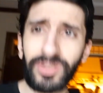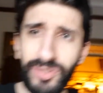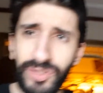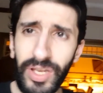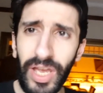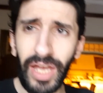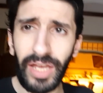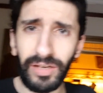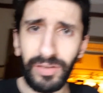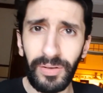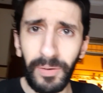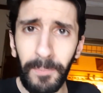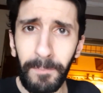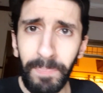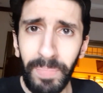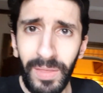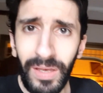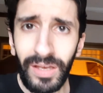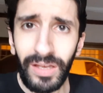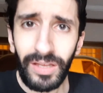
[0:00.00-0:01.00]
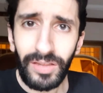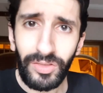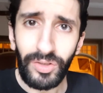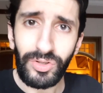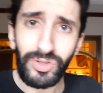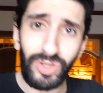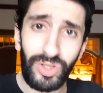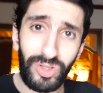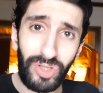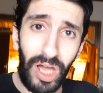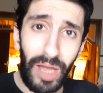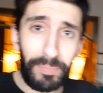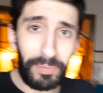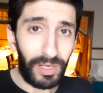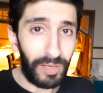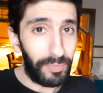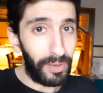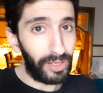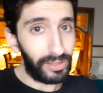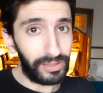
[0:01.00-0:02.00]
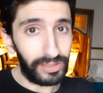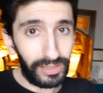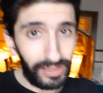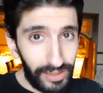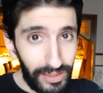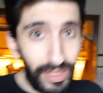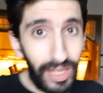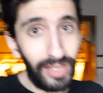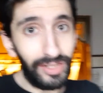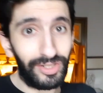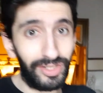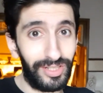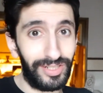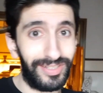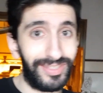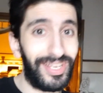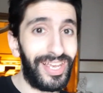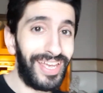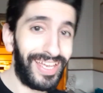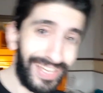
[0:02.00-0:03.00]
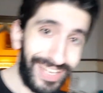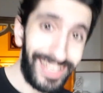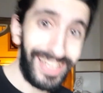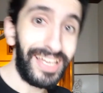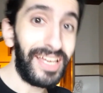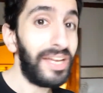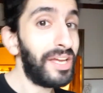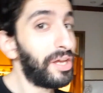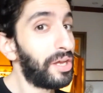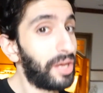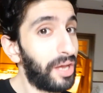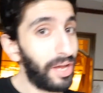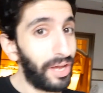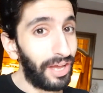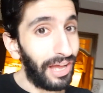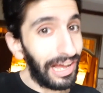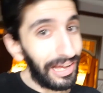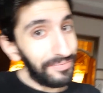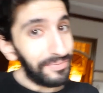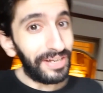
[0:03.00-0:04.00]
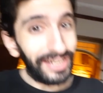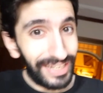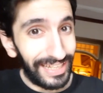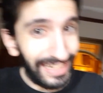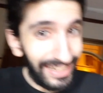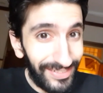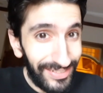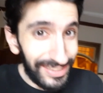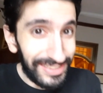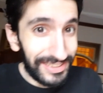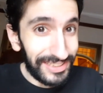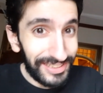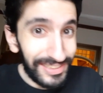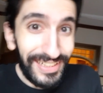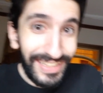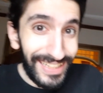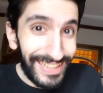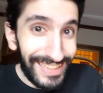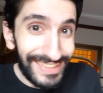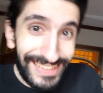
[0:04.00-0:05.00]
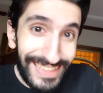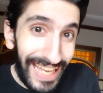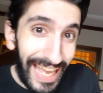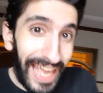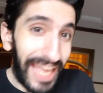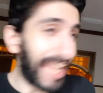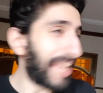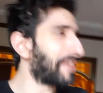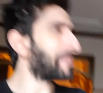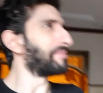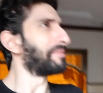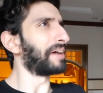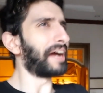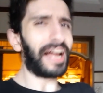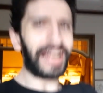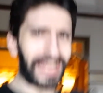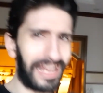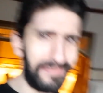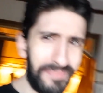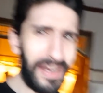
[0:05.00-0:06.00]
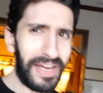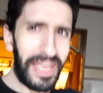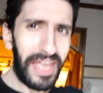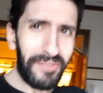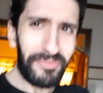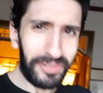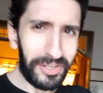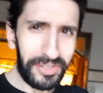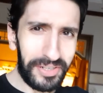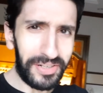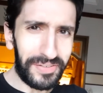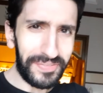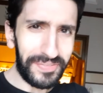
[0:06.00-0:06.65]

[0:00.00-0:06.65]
said, there's the topic about League of Legends. Am I gonna return to this game? Am I ever gonna